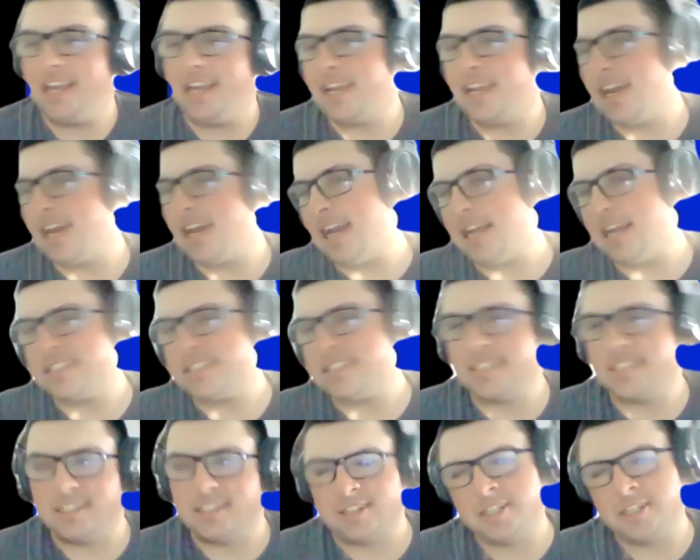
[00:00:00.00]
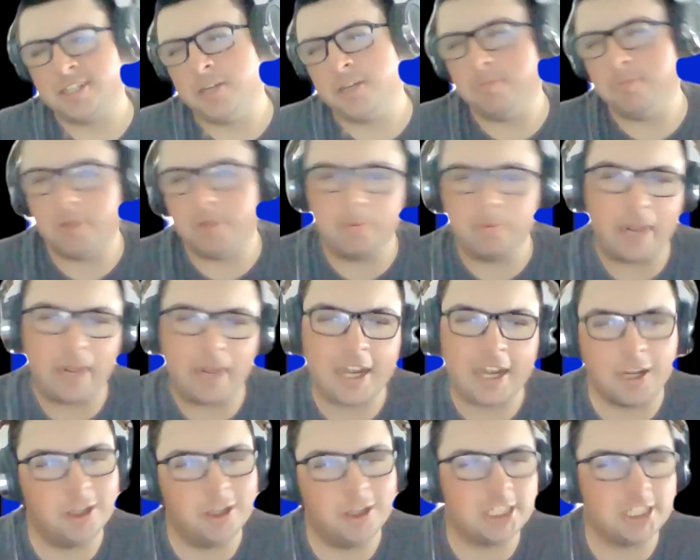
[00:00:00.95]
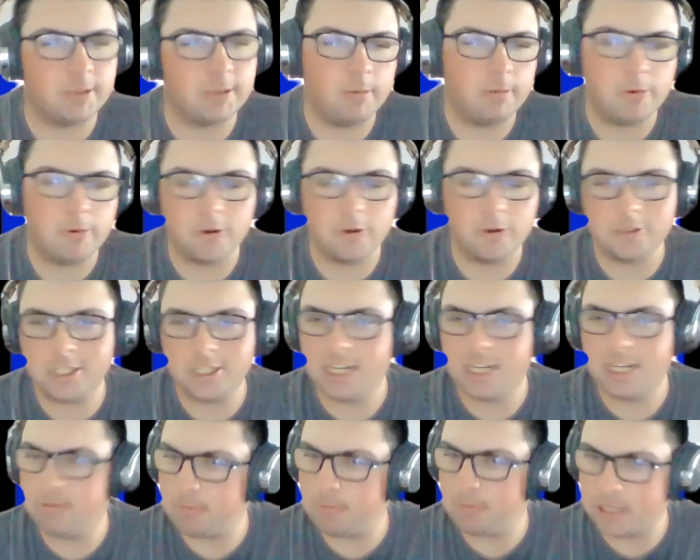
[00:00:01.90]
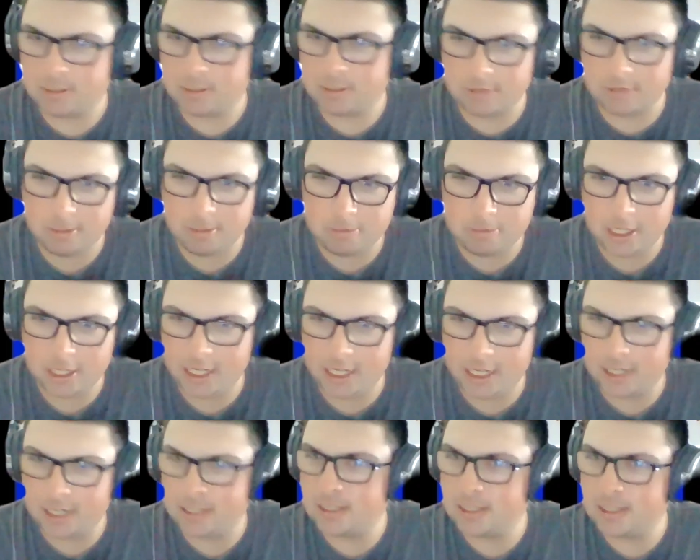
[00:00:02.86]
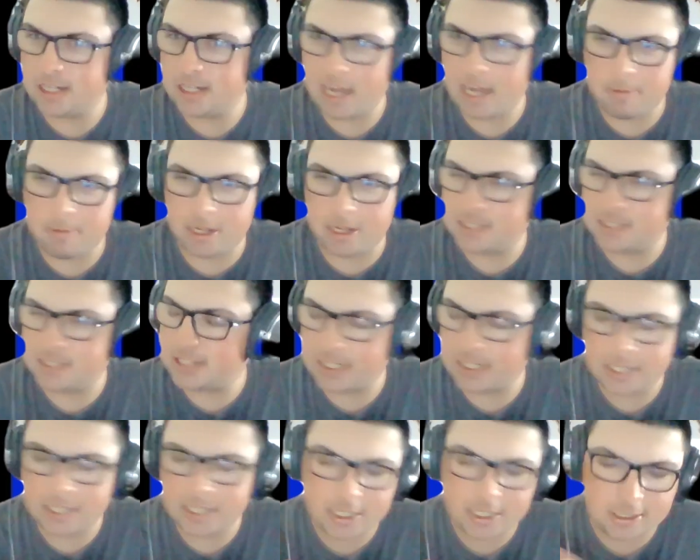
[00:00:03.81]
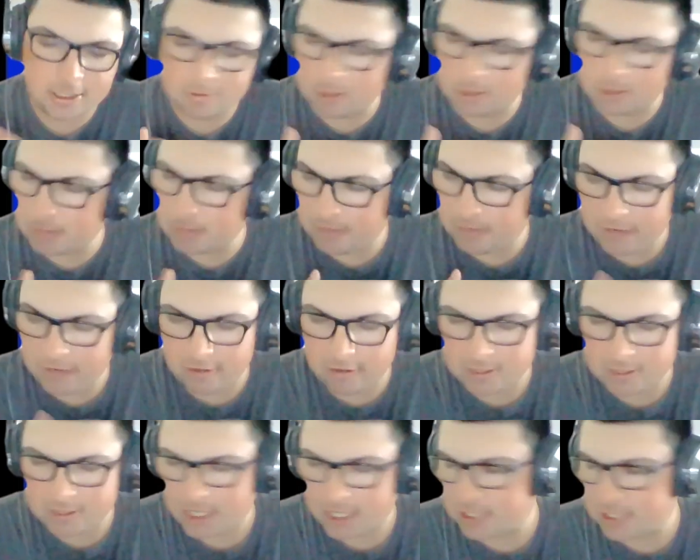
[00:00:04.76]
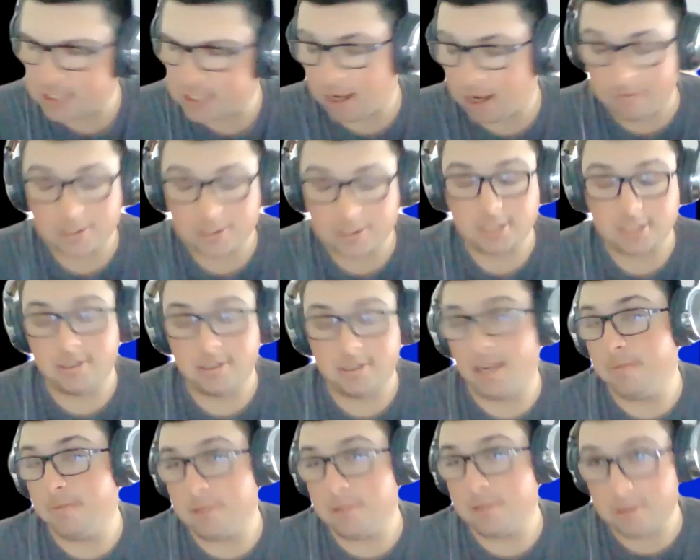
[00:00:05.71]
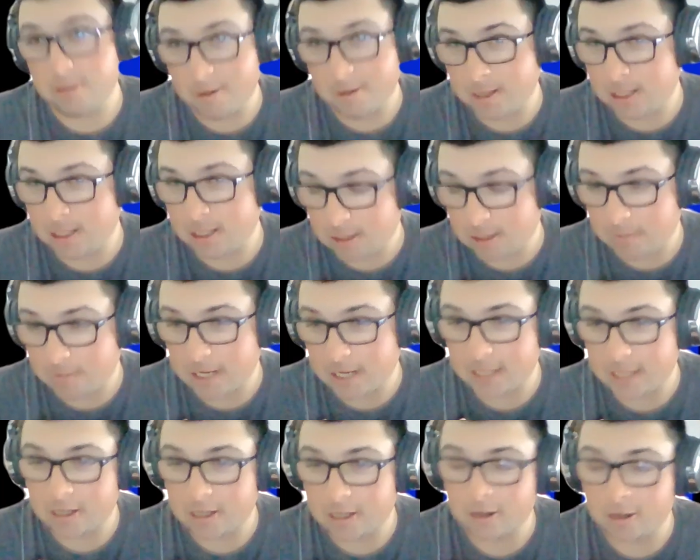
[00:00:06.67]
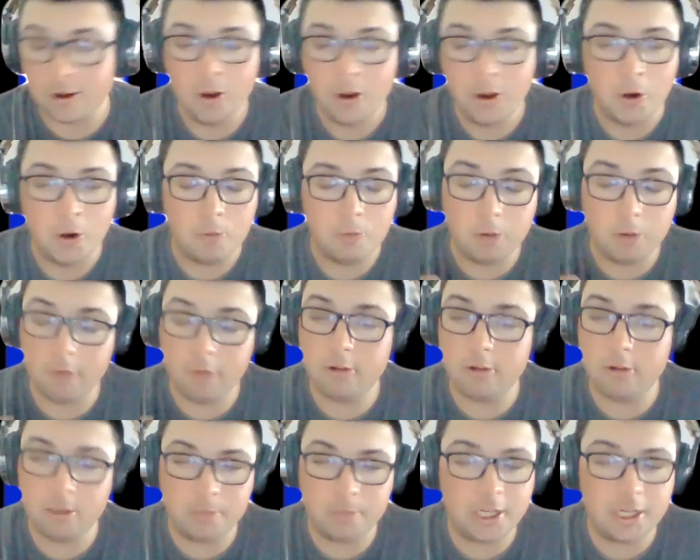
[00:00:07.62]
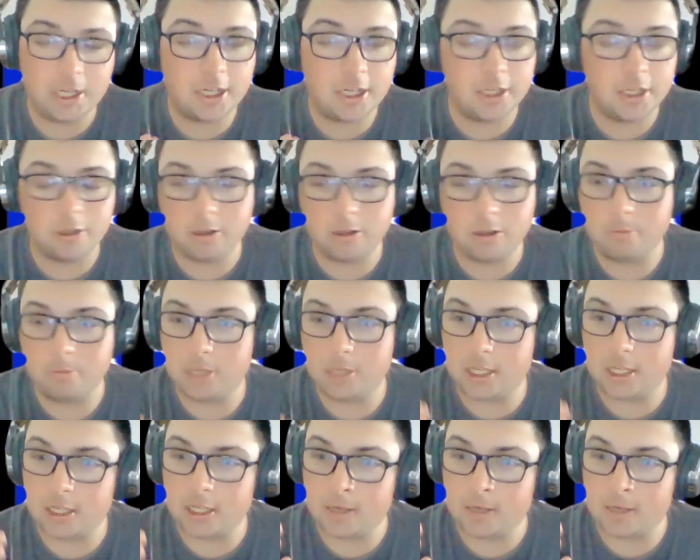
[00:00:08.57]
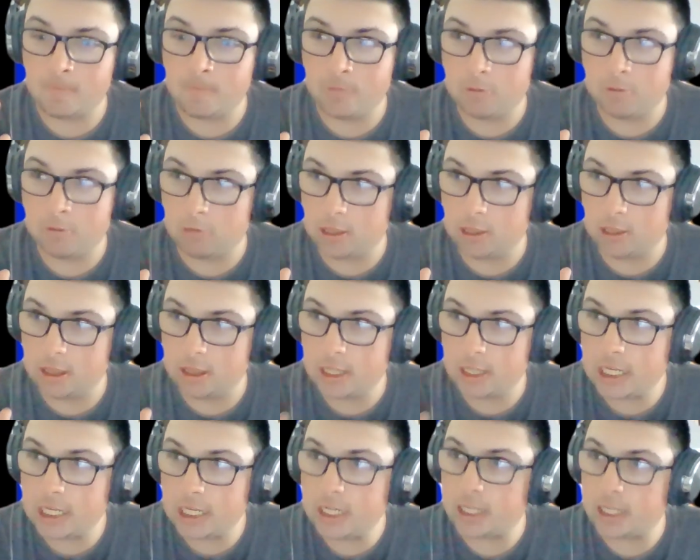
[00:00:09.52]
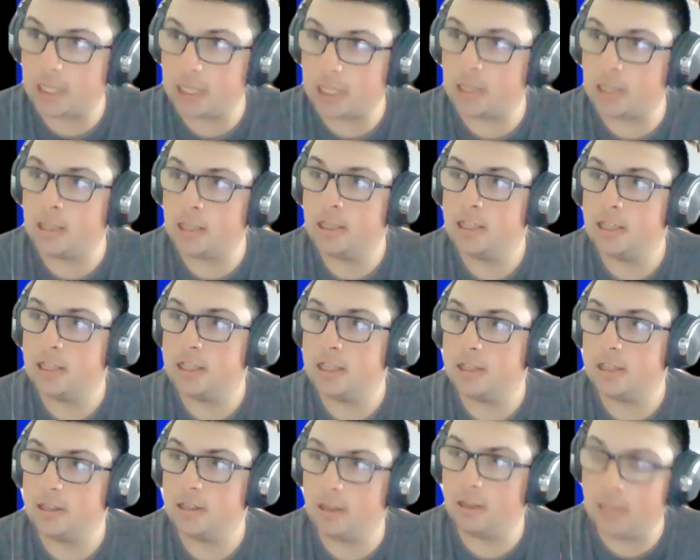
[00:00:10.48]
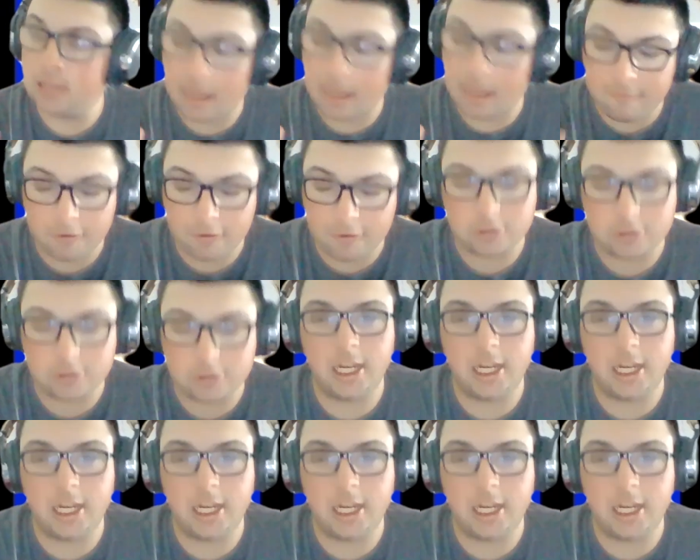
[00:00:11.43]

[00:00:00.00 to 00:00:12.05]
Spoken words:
I got to ask you, you're back coaching at Memorial Stadium, a place where you played, the Napa High sideline. It's one of my favorite sidelines. Obviously, I'm alumni there. What will it mean to you to be the one leading that first